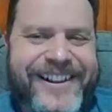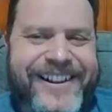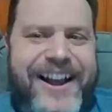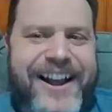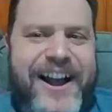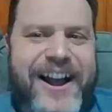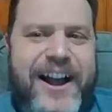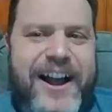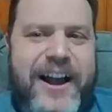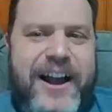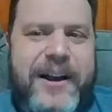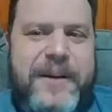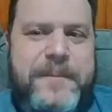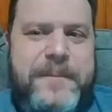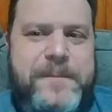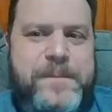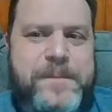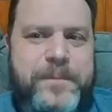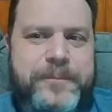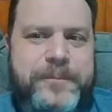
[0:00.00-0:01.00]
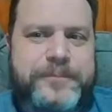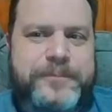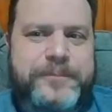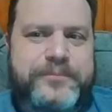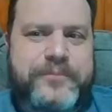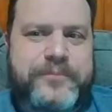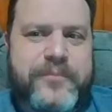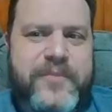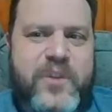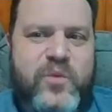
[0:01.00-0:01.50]
Um,
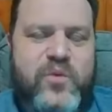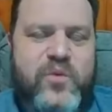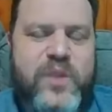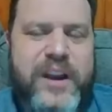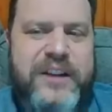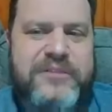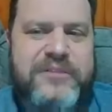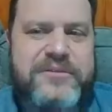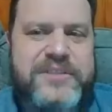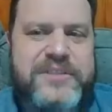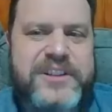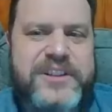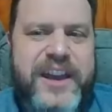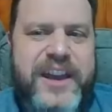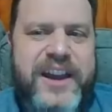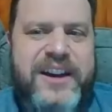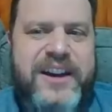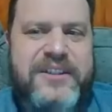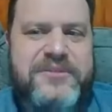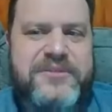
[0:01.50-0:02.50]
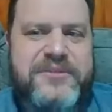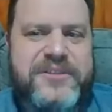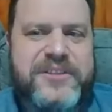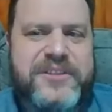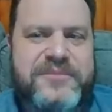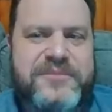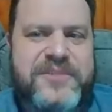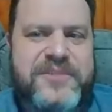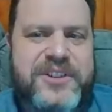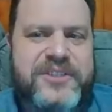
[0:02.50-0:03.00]
rounding out
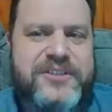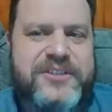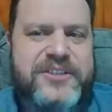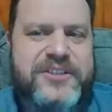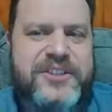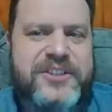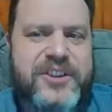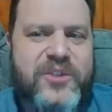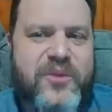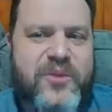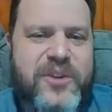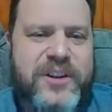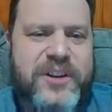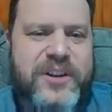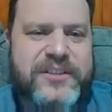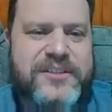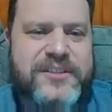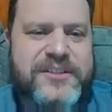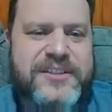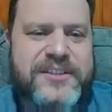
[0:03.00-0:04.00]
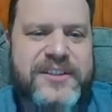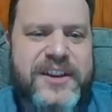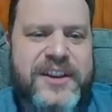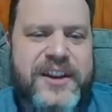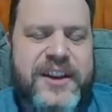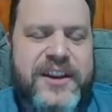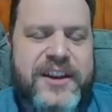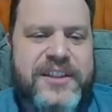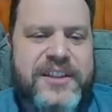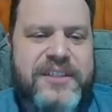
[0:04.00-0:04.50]
some interesting ones,
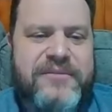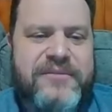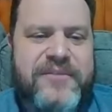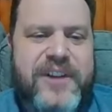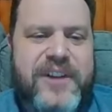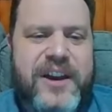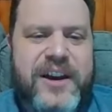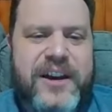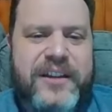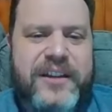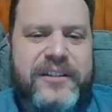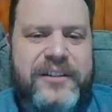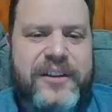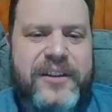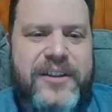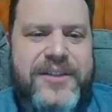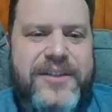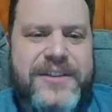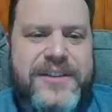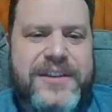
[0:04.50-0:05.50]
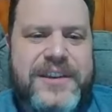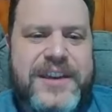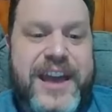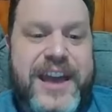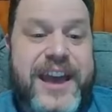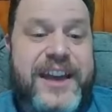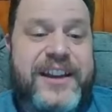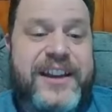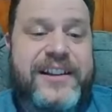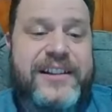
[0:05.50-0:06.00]
they've got the
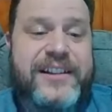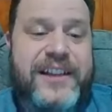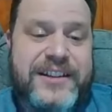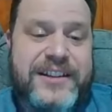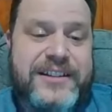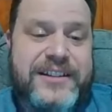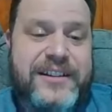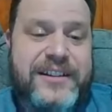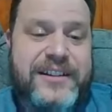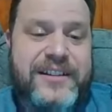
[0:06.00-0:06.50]
Acolyte,